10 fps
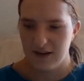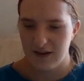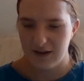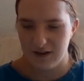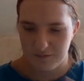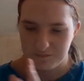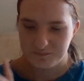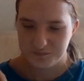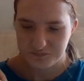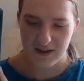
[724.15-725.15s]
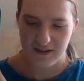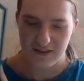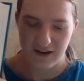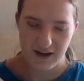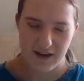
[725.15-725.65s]
And the
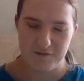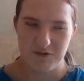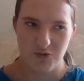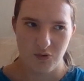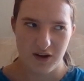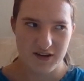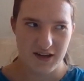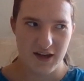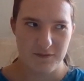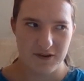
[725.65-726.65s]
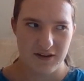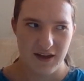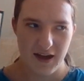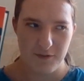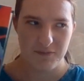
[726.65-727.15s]
thing that I have been wanting to happen
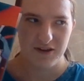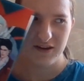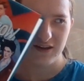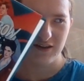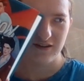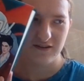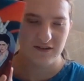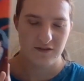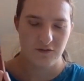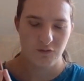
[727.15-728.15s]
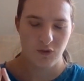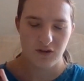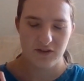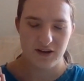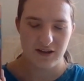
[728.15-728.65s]
happen in
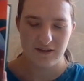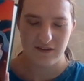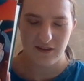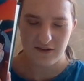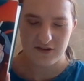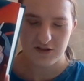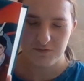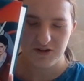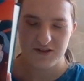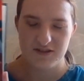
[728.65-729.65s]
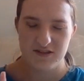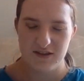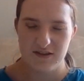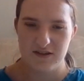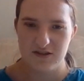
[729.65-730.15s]
while reading the other two
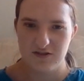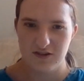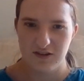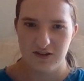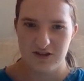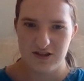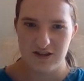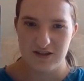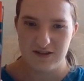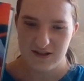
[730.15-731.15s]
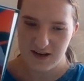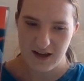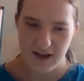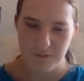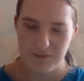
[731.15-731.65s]
books in this trilogy
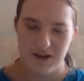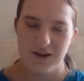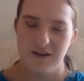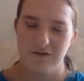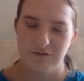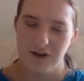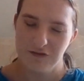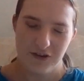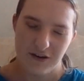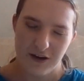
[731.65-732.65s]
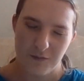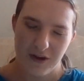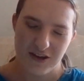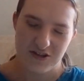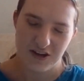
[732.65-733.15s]
did happen roughly near
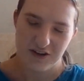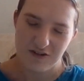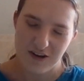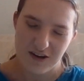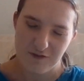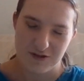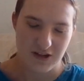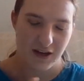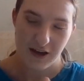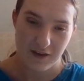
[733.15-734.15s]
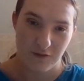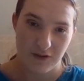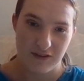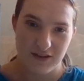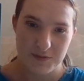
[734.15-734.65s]
page 100, which I kind of
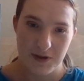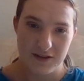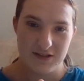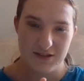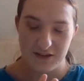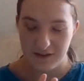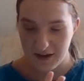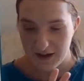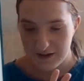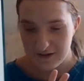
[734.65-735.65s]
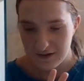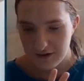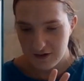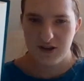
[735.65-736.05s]
wasn't expecting until the end,